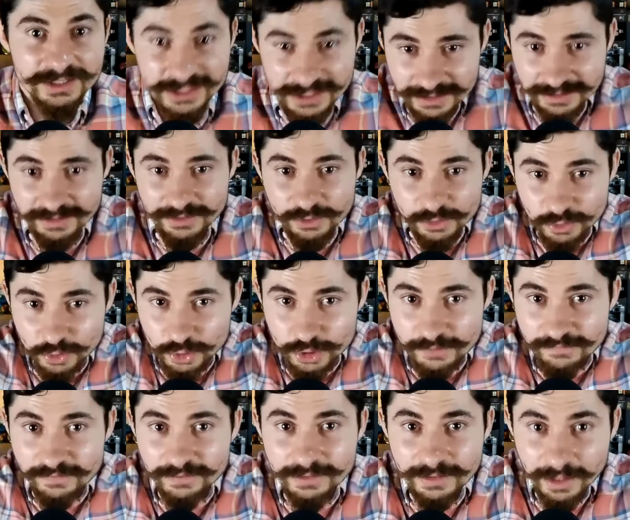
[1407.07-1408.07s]
See, you don't
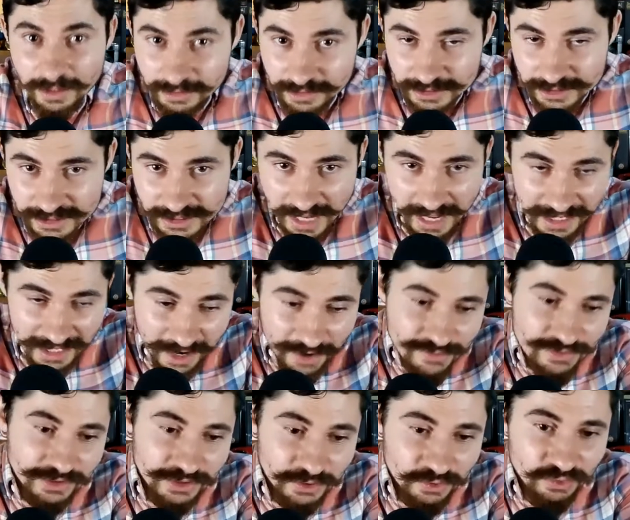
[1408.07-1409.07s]
even, I
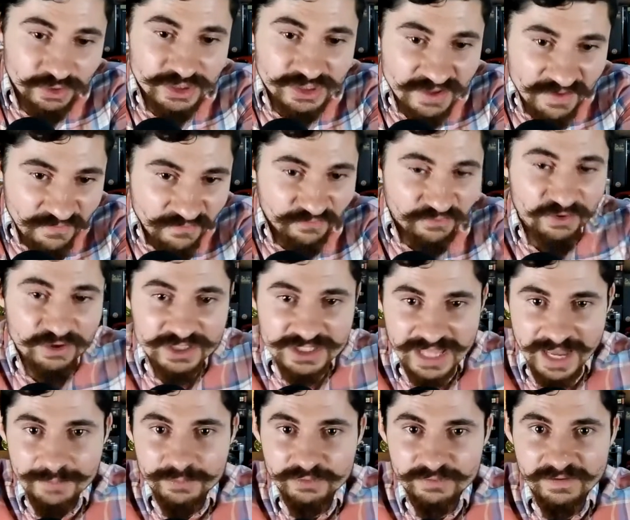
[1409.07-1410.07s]
guarantee this is the first
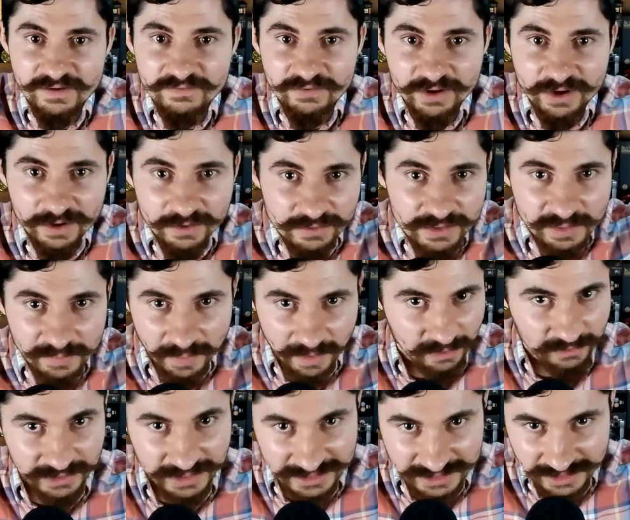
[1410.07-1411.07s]
time you've ever heard
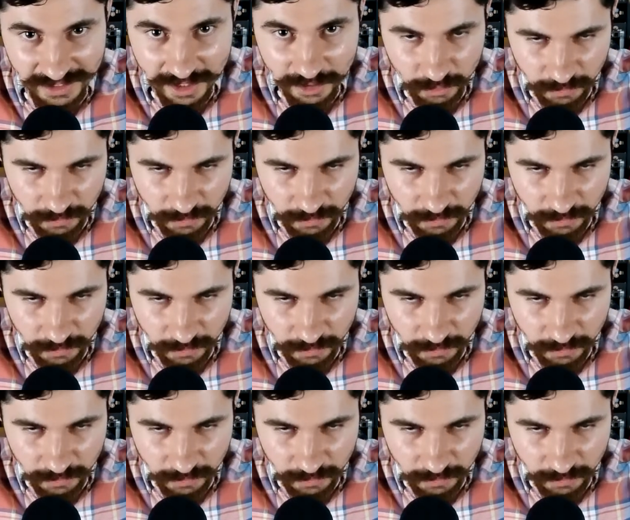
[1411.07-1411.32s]
about this.